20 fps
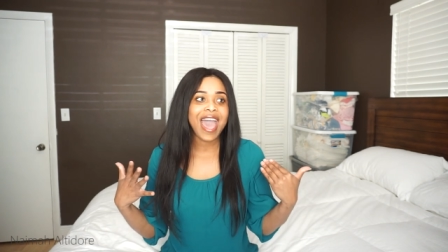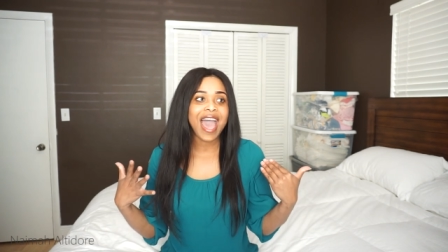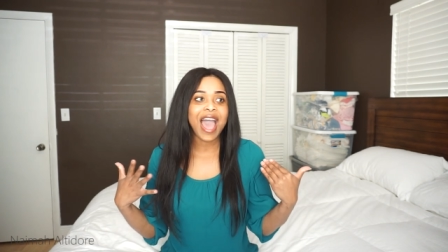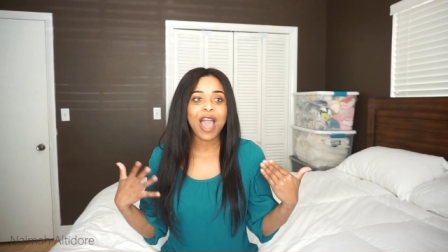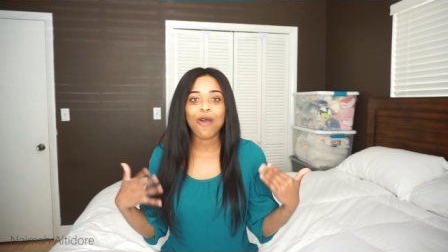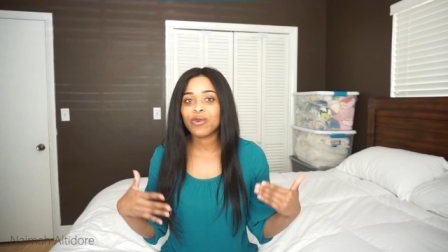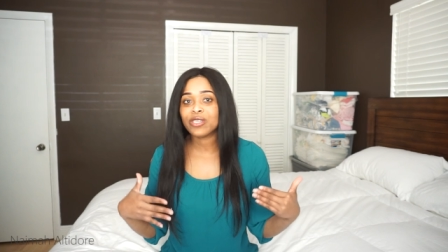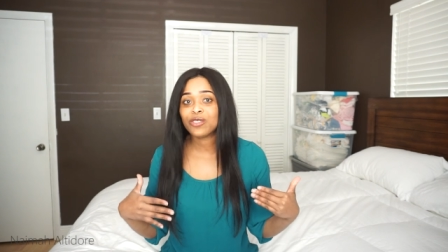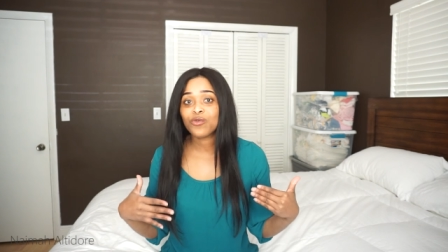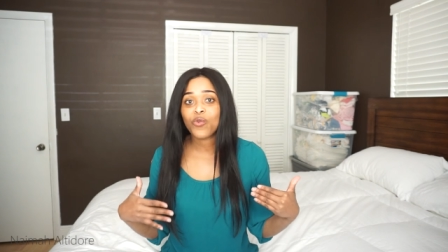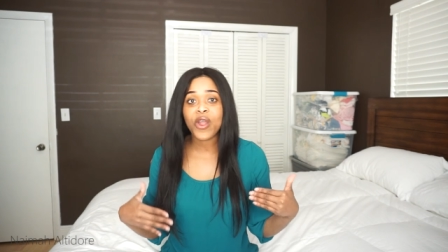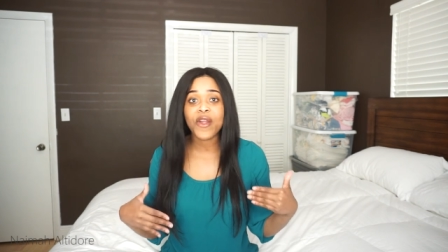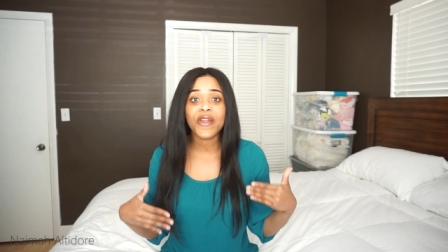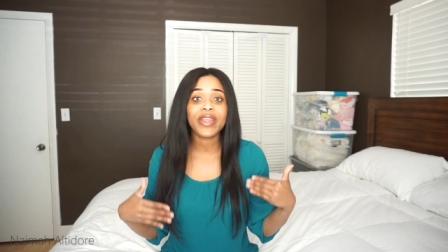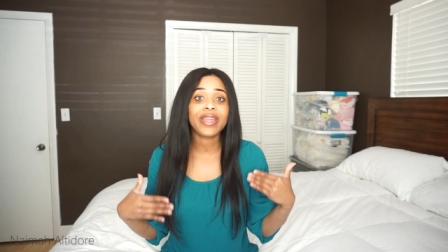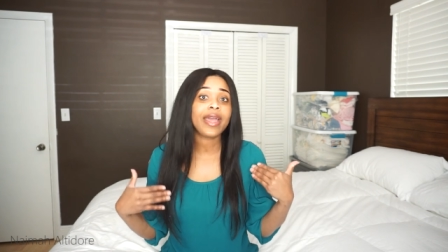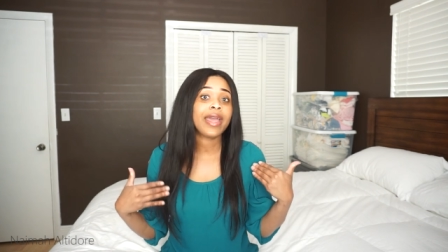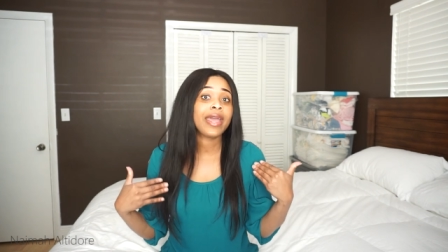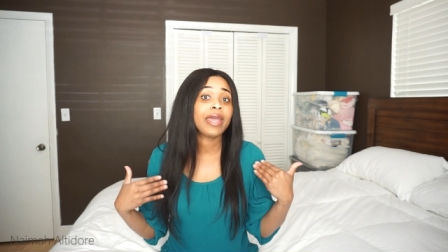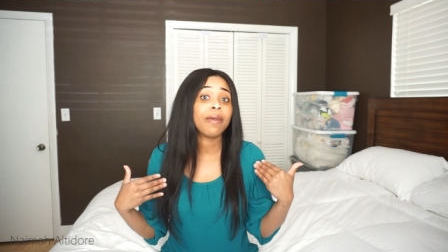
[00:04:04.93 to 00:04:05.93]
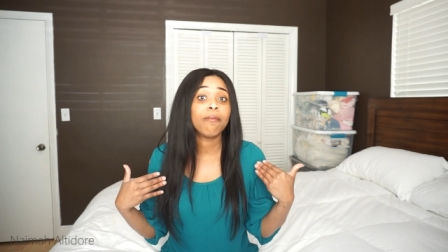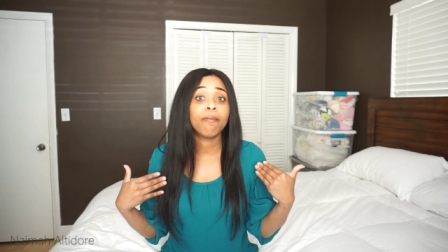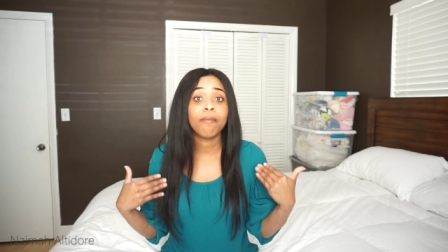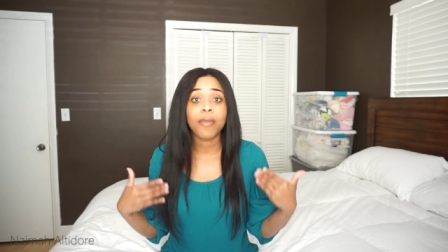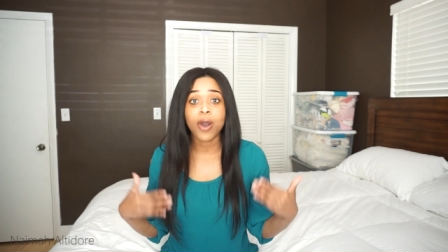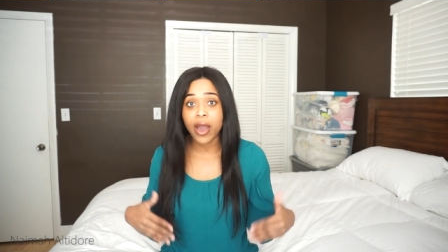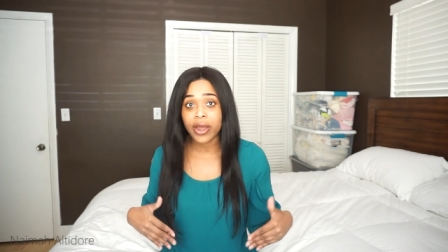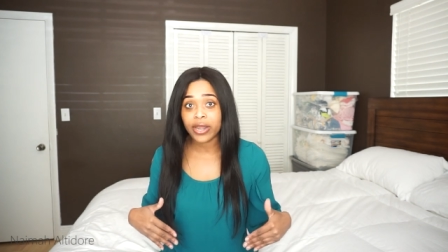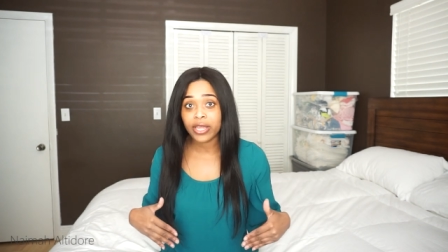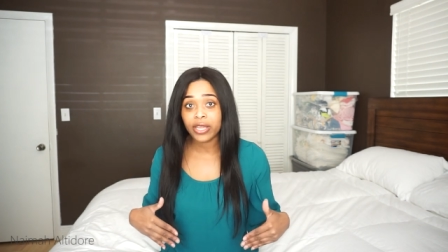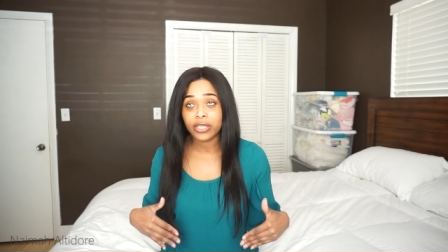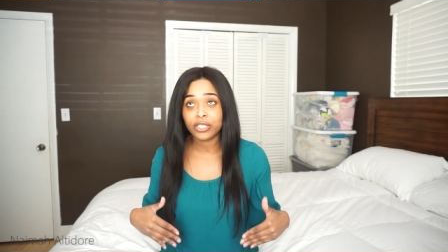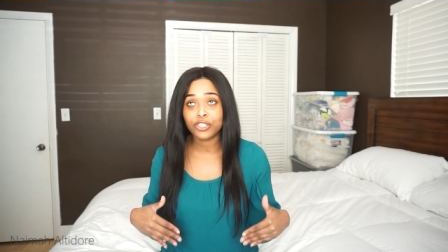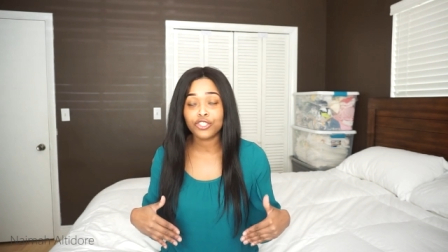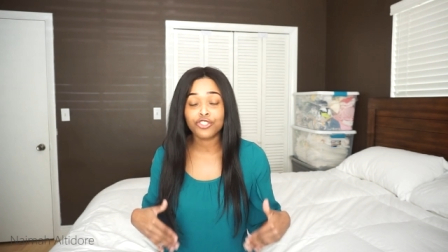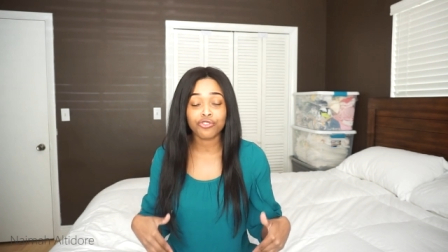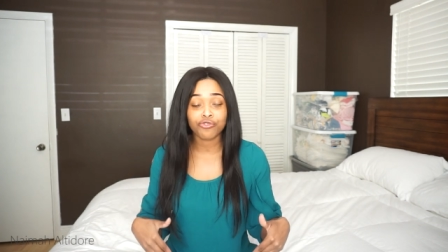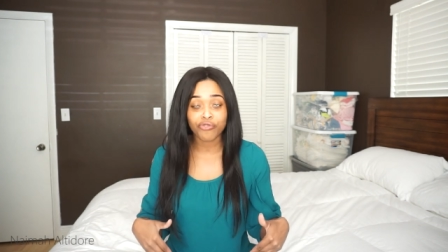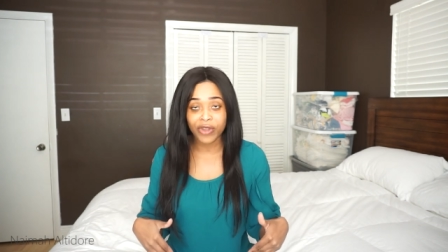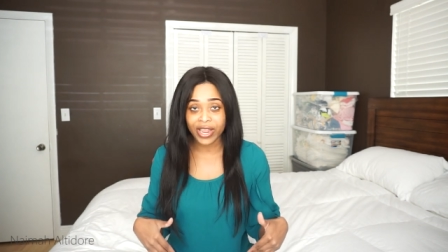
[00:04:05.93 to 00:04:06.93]
I was wearing a body
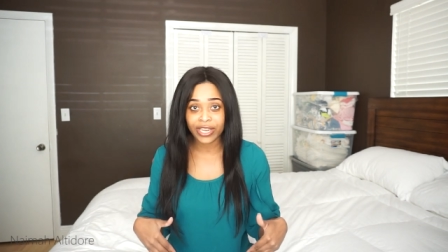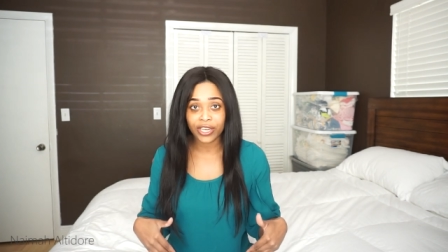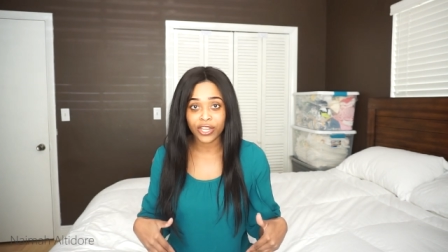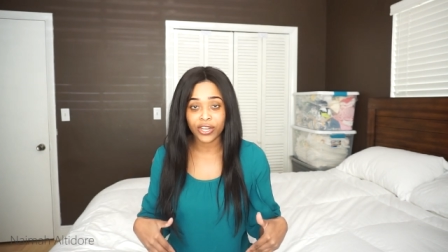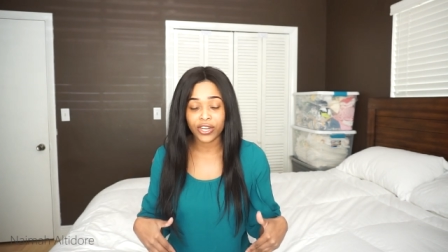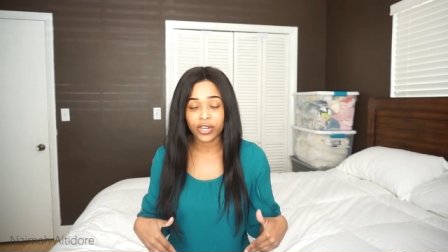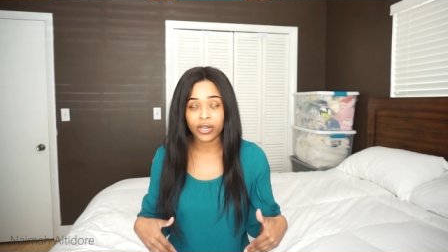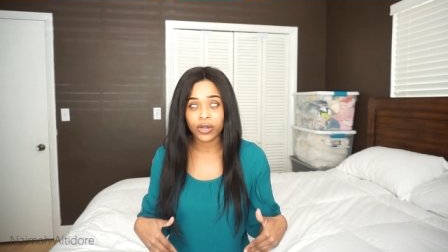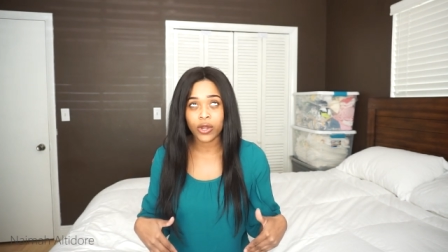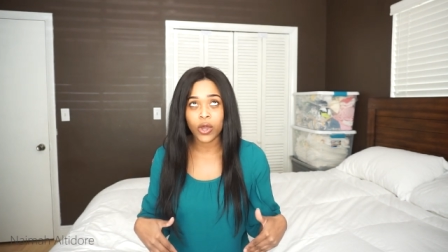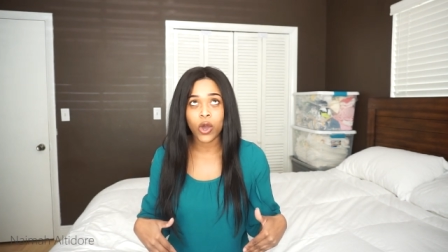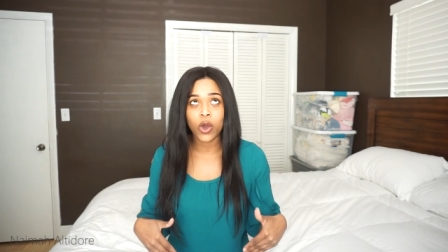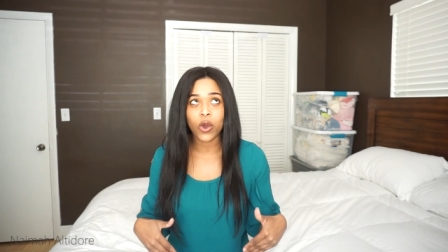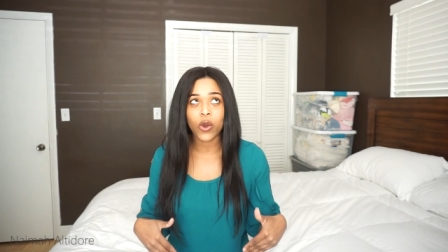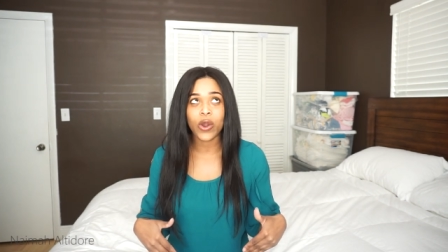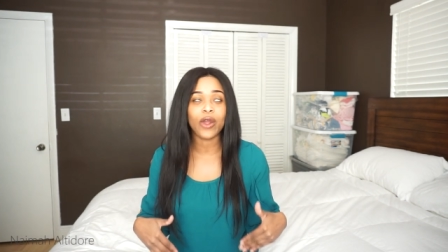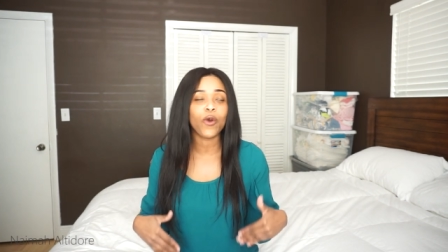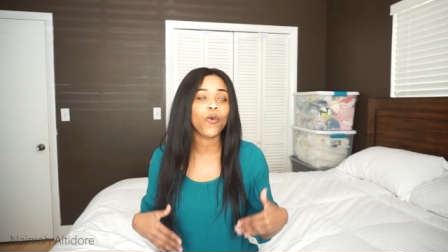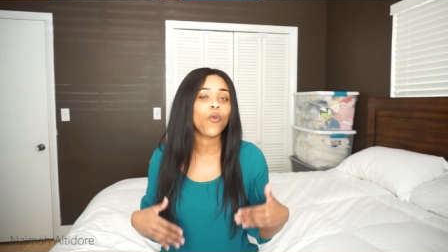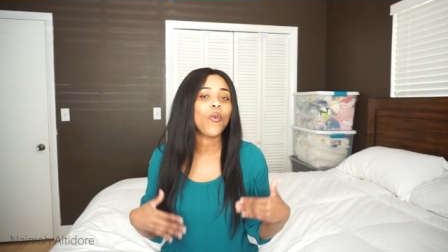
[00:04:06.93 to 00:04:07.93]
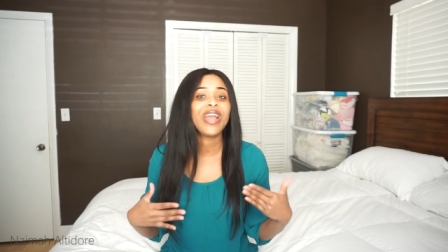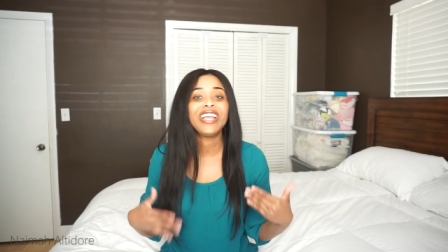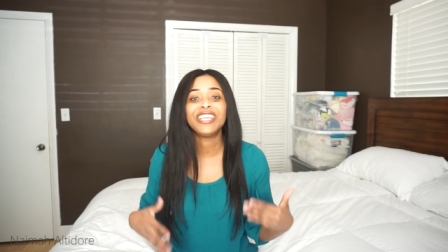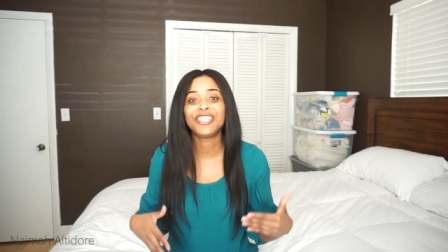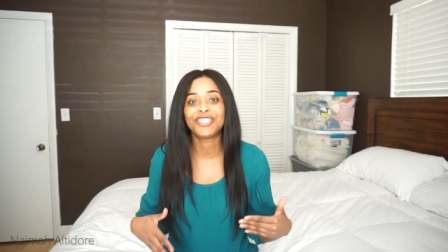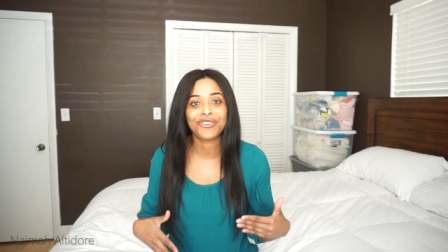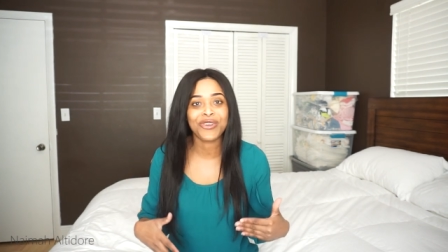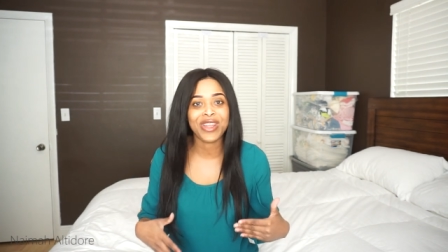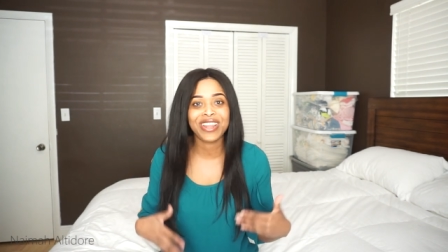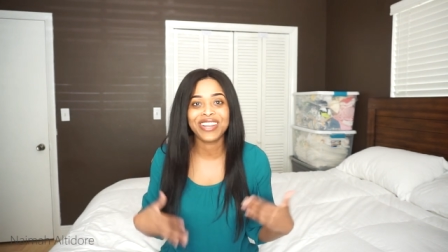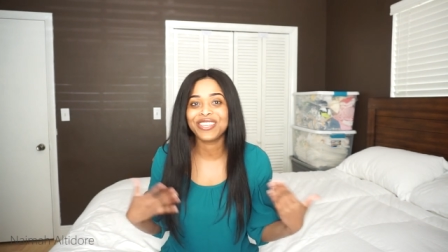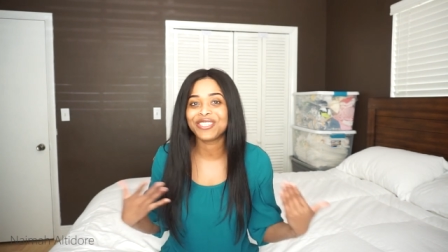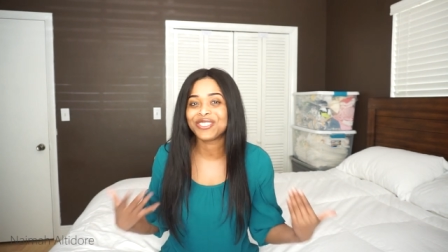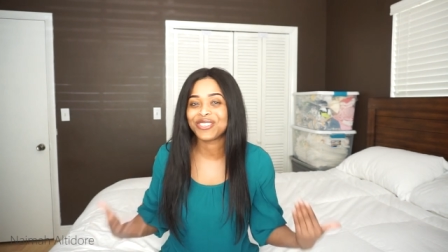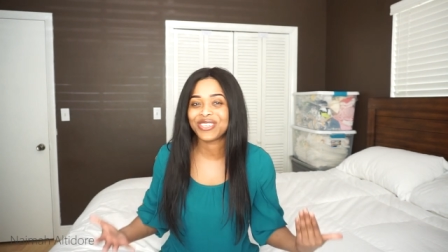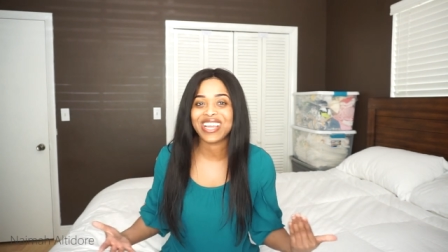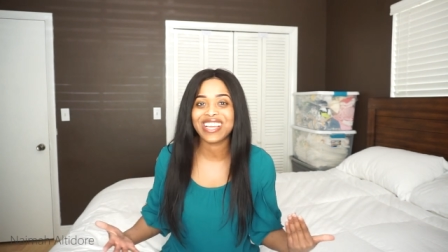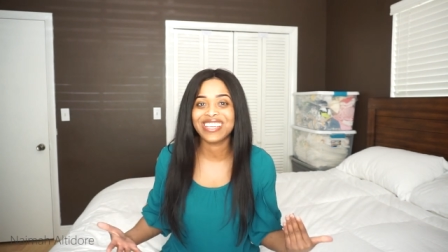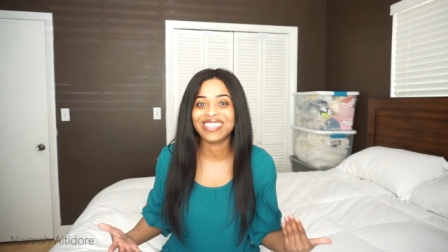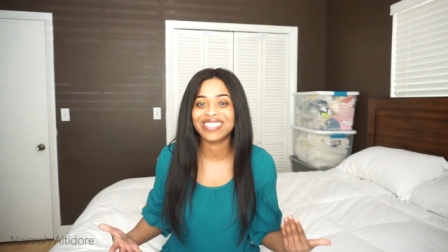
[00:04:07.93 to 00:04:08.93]
trainer, or a waist trainer
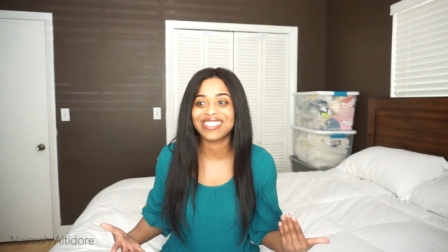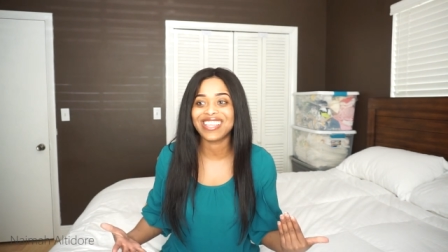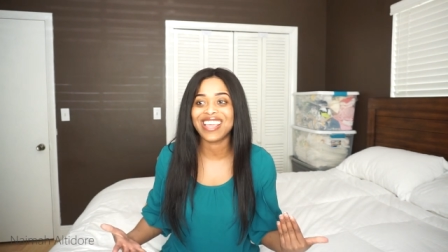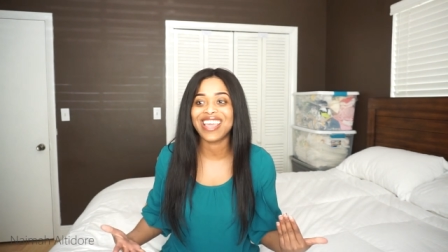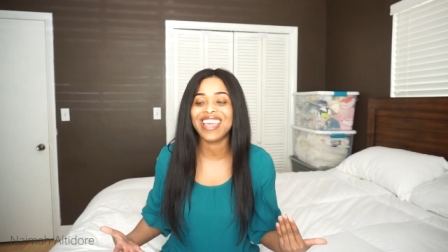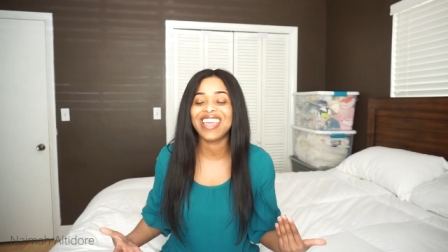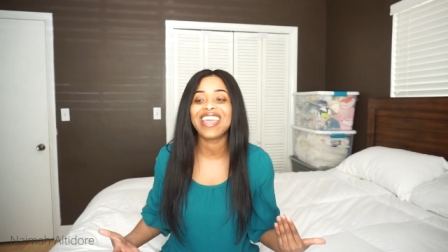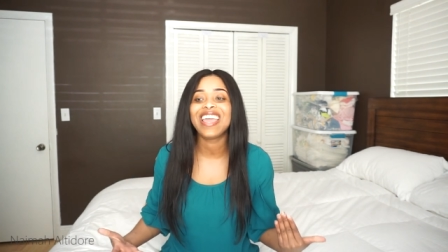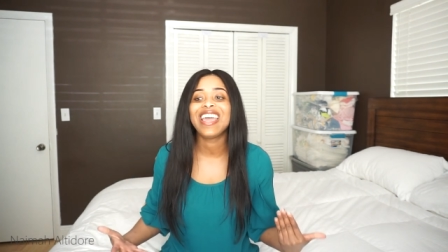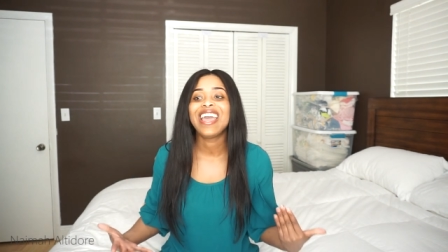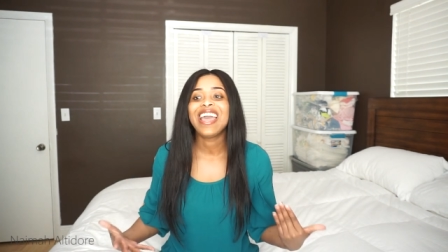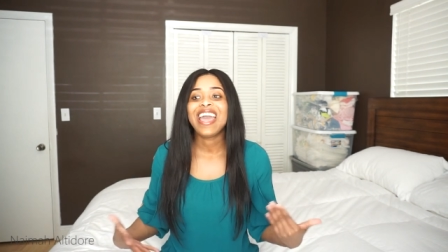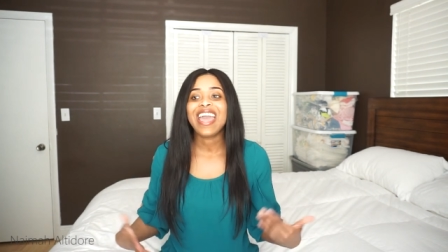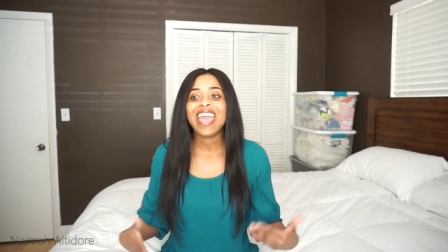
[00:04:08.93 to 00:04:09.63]
should I say,